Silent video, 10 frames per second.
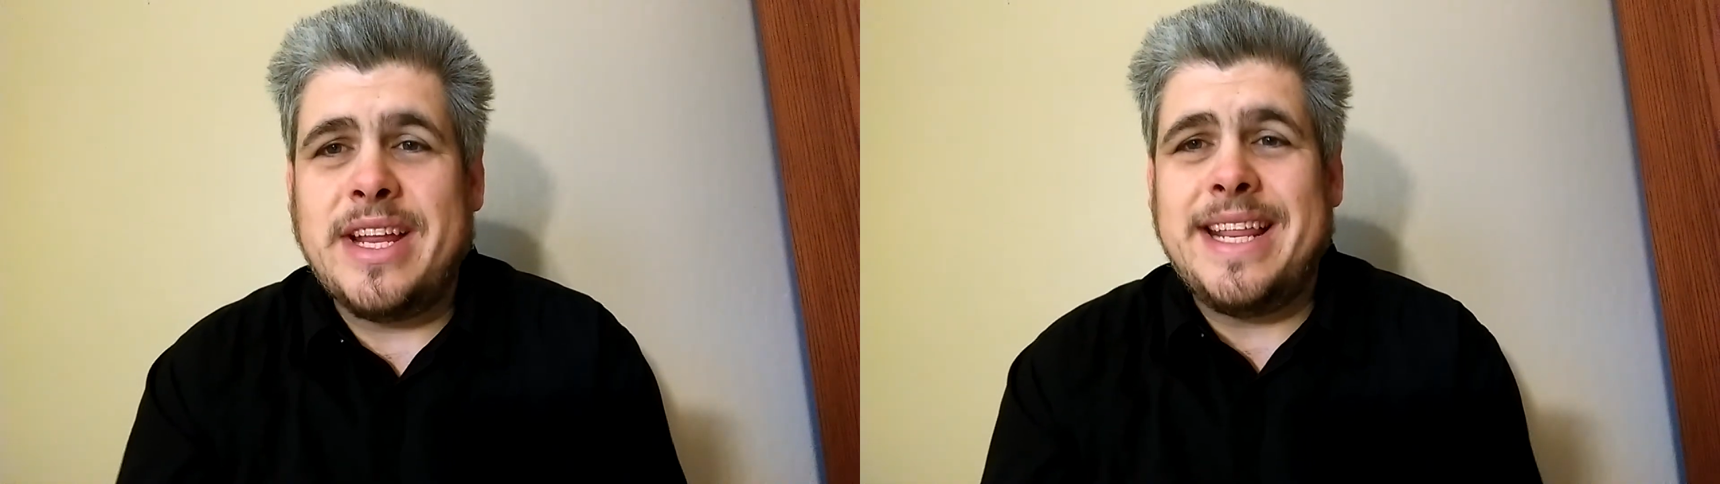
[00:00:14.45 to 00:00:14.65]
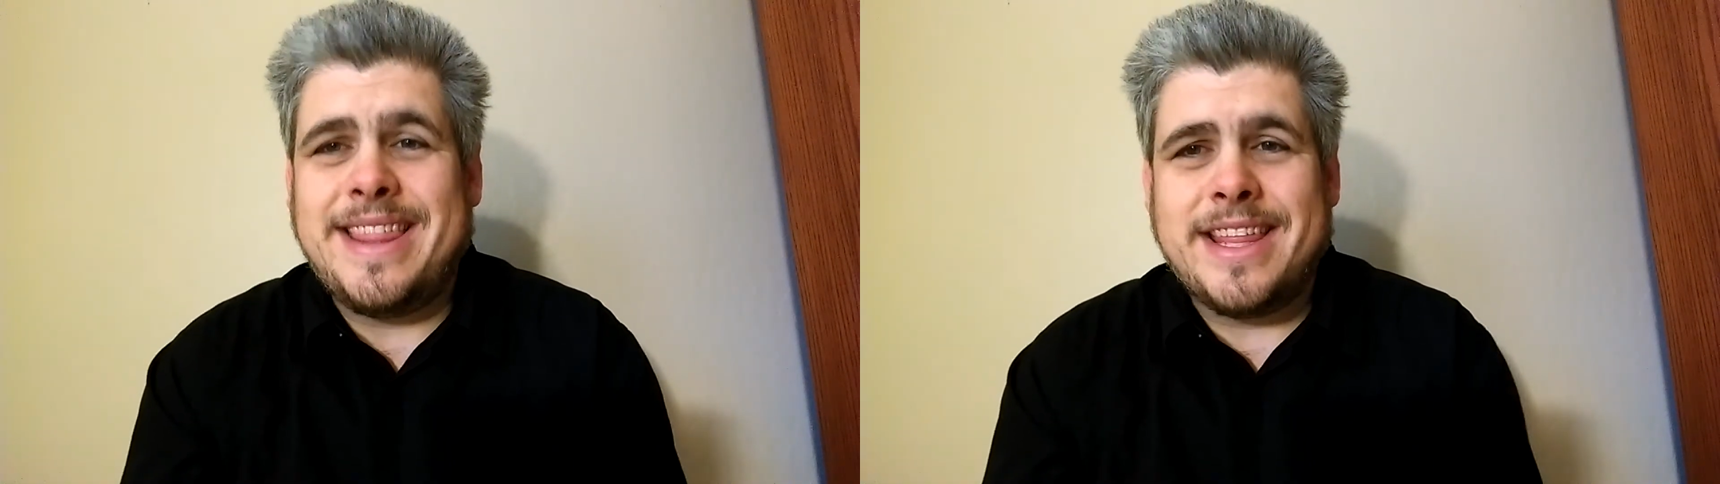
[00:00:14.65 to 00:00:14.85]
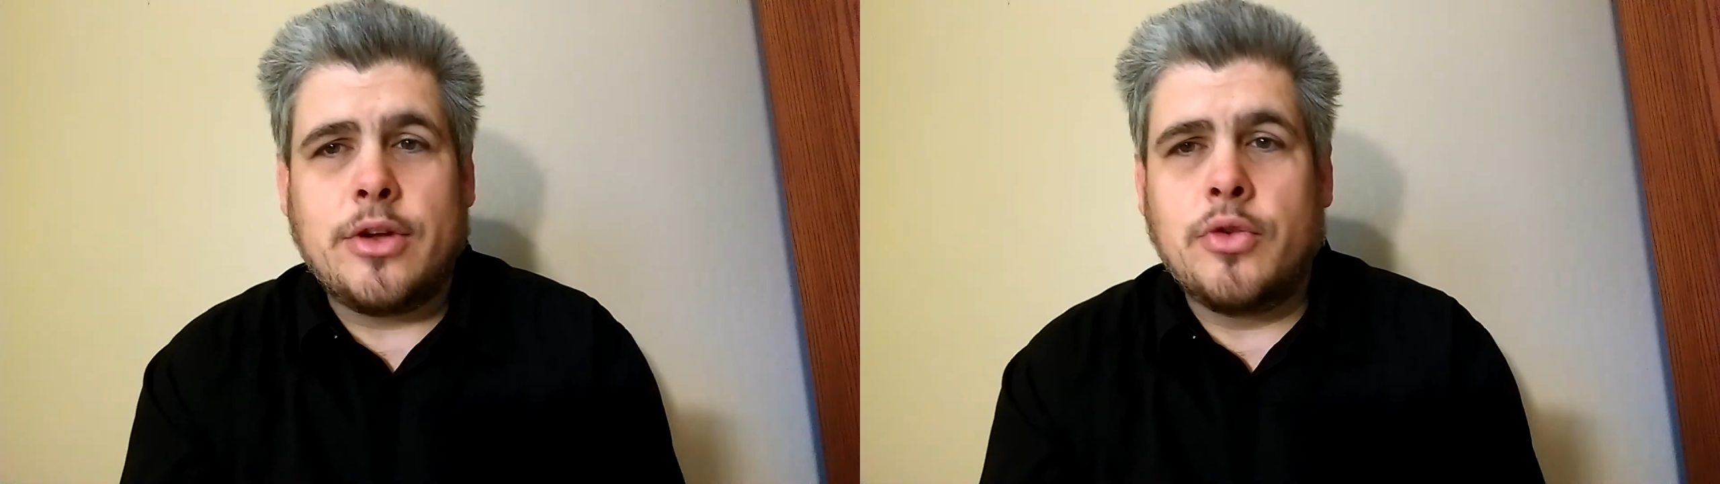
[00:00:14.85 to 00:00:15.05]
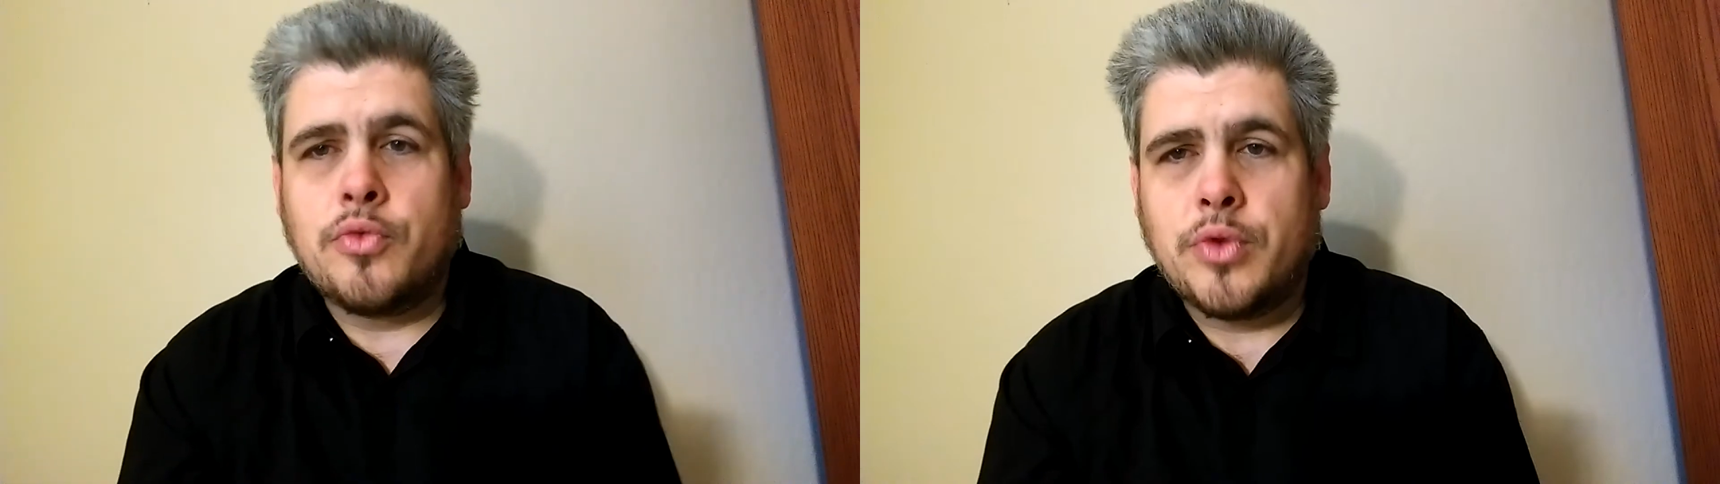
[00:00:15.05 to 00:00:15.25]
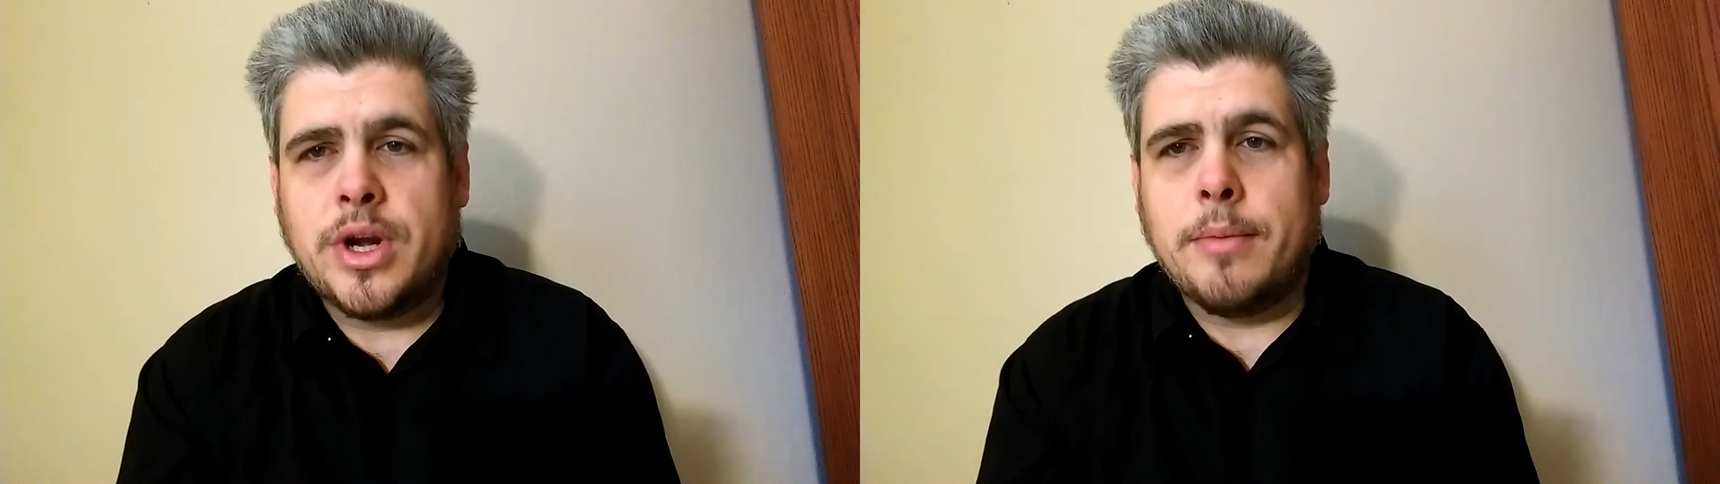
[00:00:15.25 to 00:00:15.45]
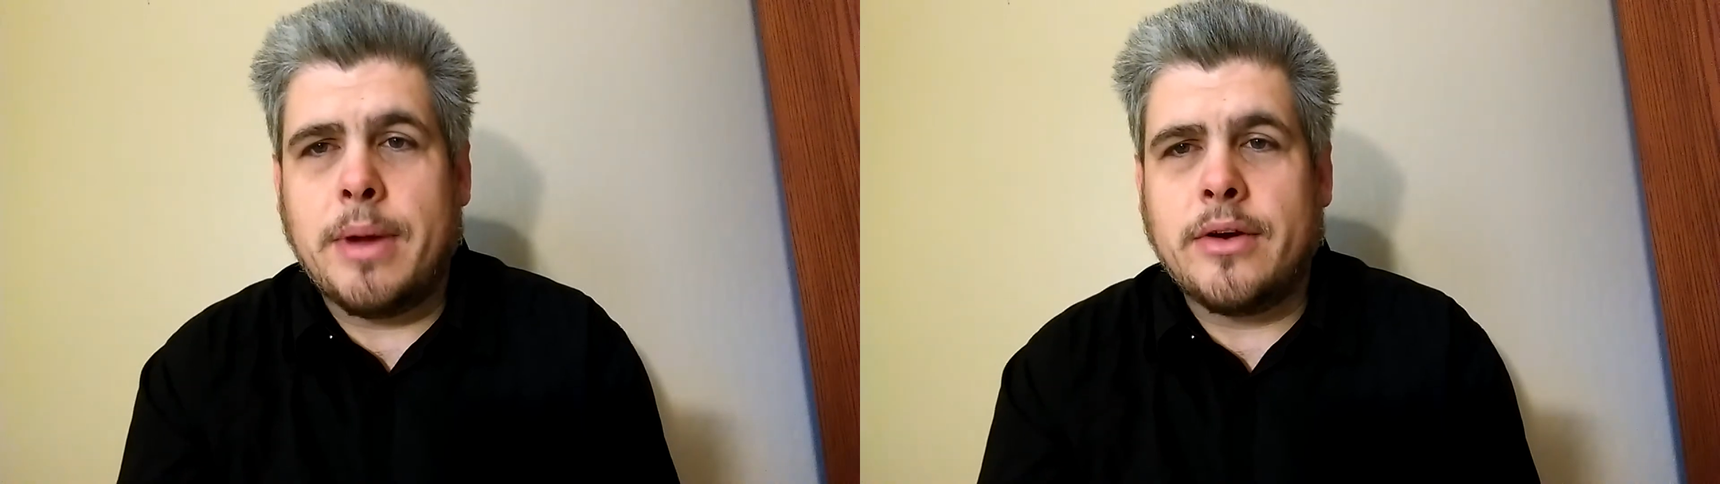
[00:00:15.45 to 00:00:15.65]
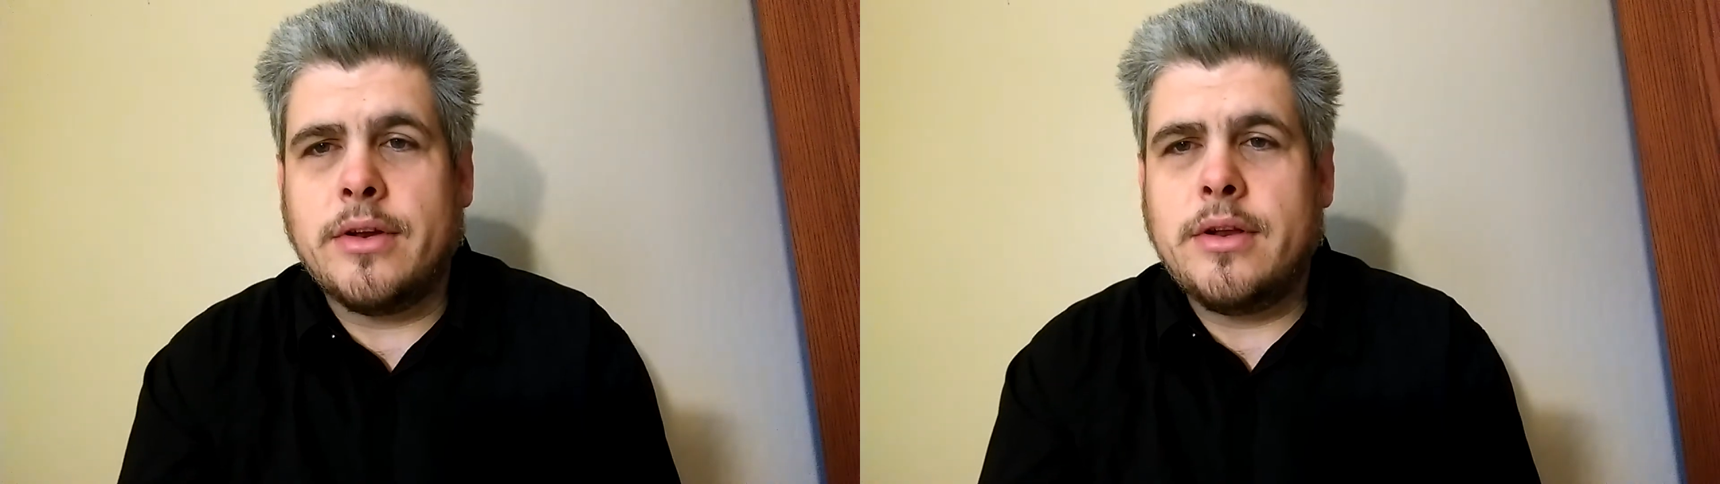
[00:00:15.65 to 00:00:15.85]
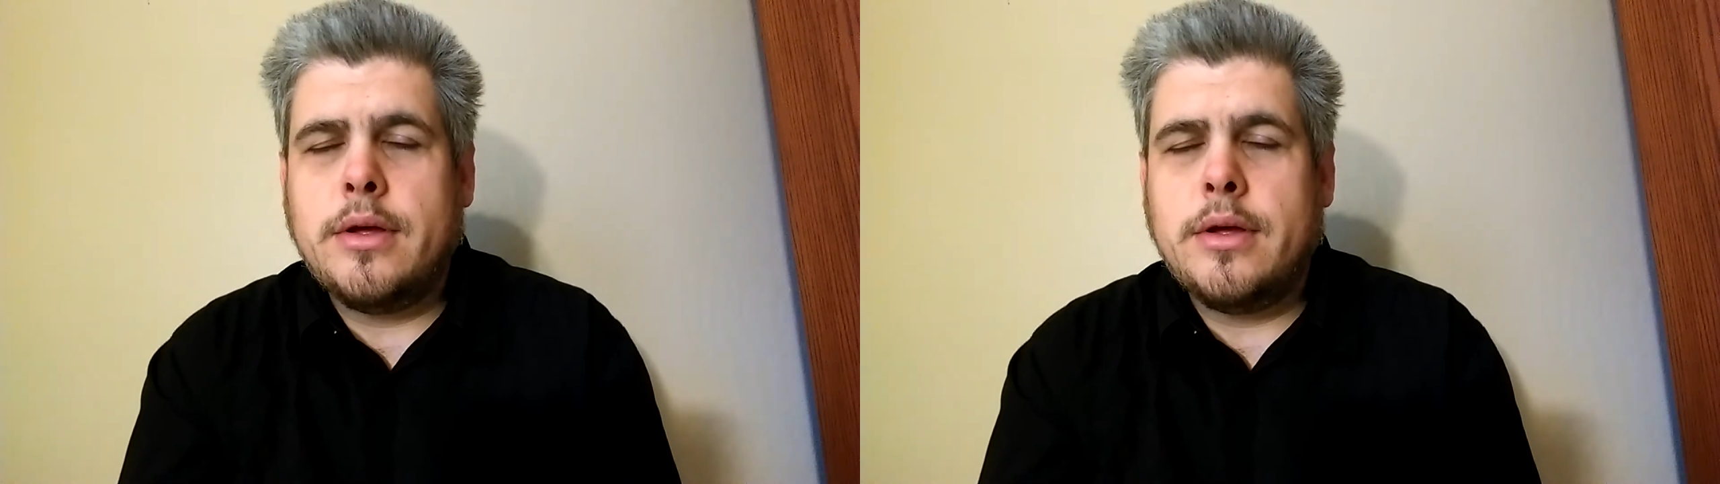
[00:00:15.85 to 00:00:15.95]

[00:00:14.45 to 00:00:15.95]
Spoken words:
anything written about it.